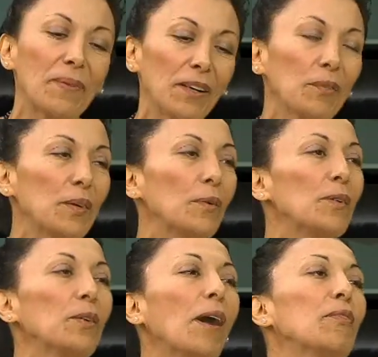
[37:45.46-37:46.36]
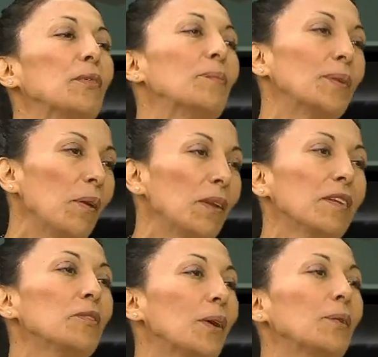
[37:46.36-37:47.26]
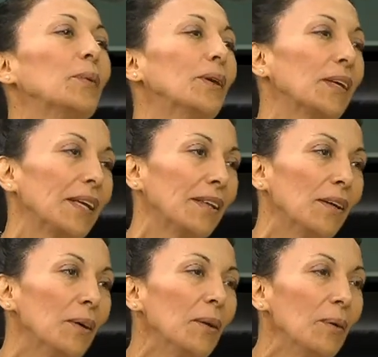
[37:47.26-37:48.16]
part of the world you have some problem if you are working, no?